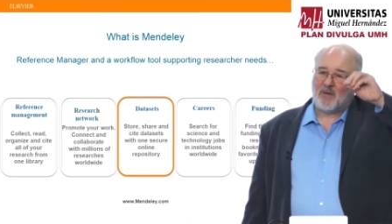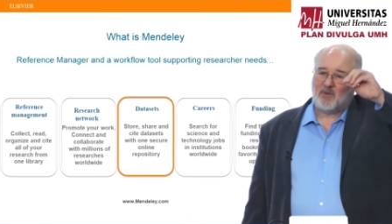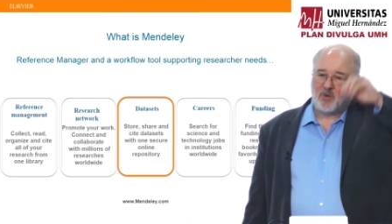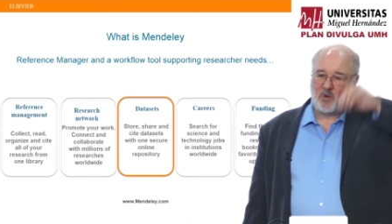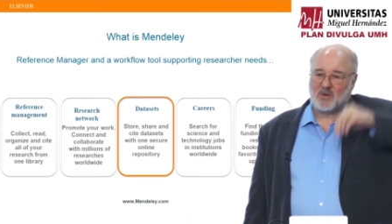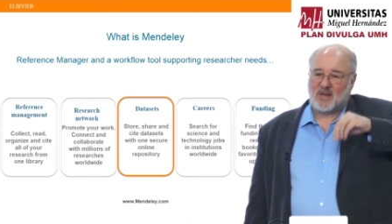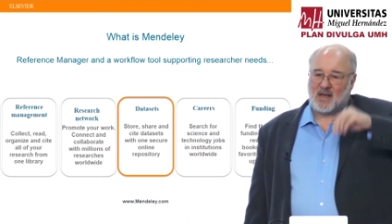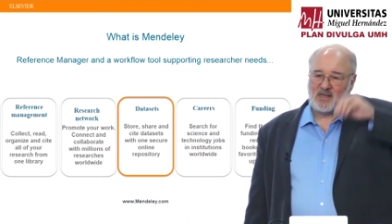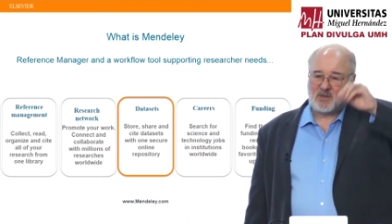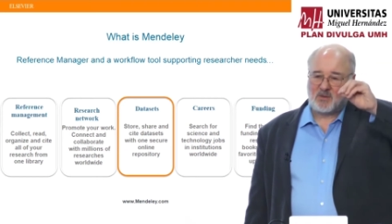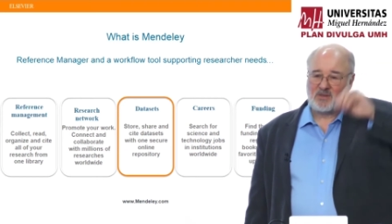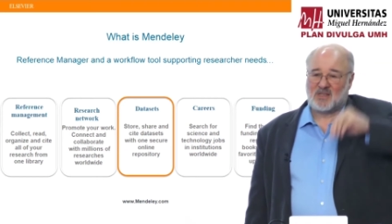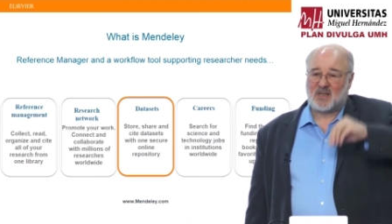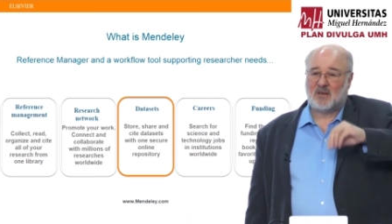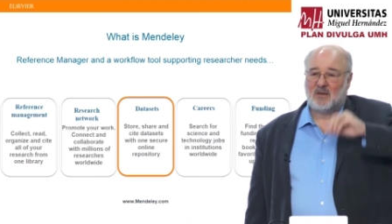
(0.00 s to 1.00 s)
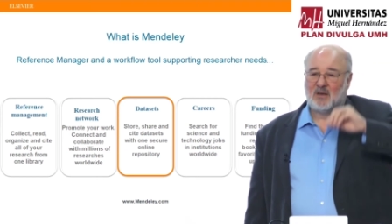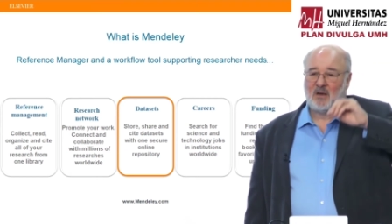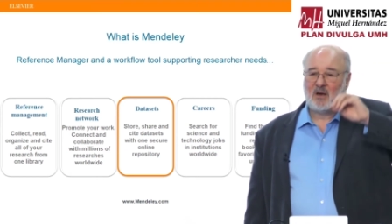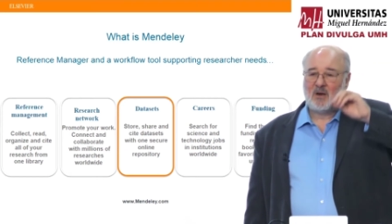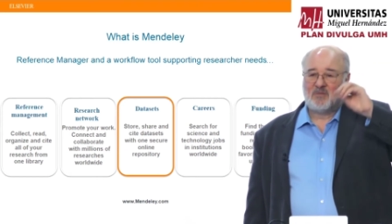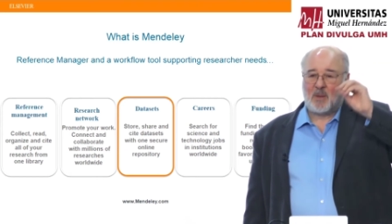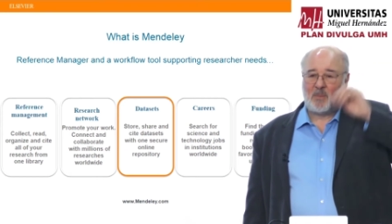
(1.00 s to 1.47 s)
your data also
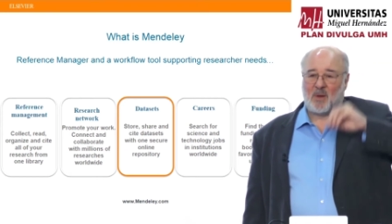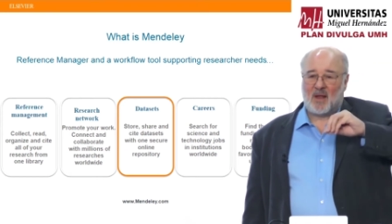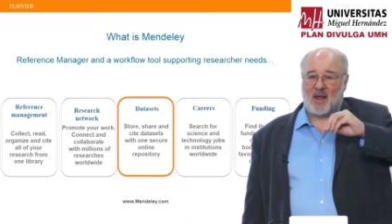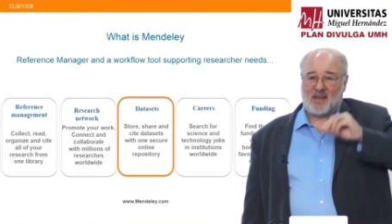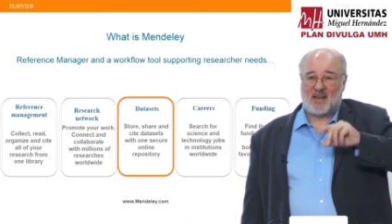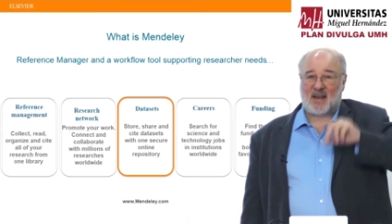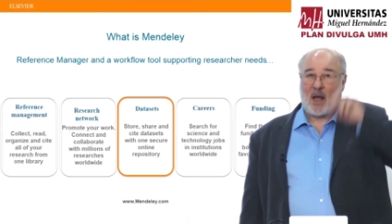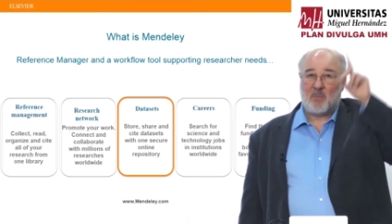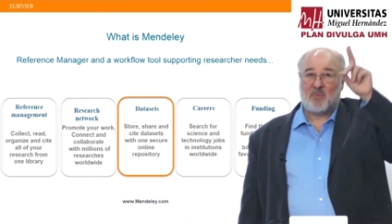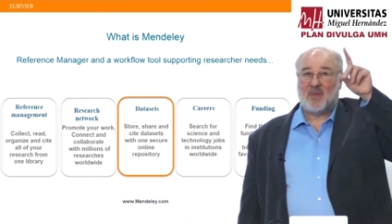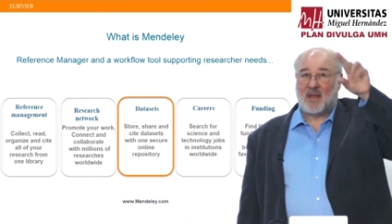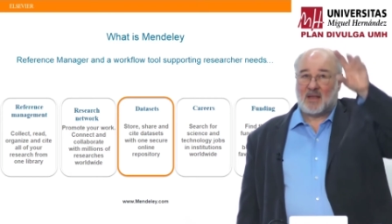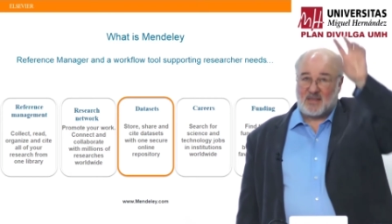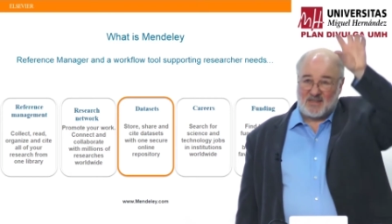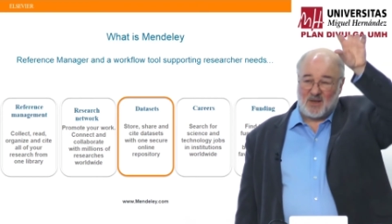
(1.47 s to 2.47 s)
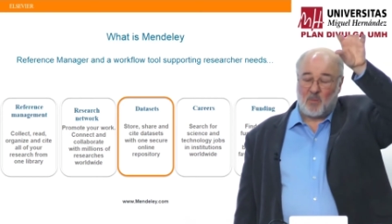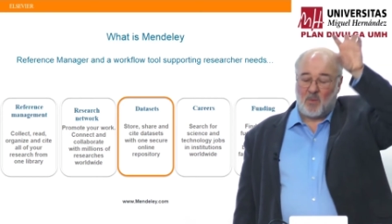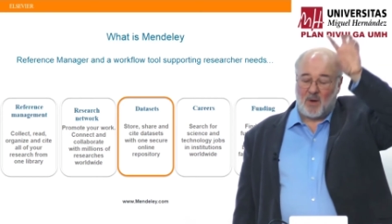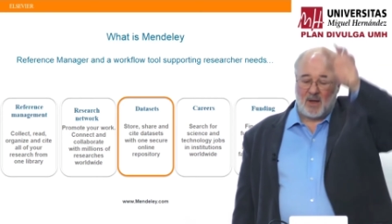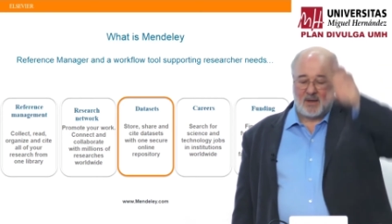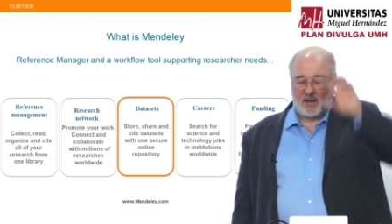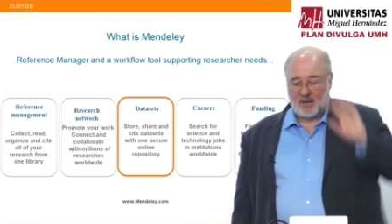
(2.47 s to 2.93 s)
replicated up there
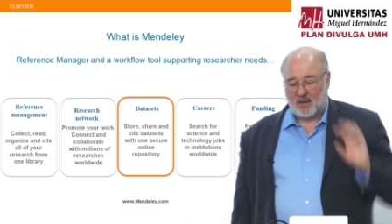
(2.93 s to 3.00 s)
somewhere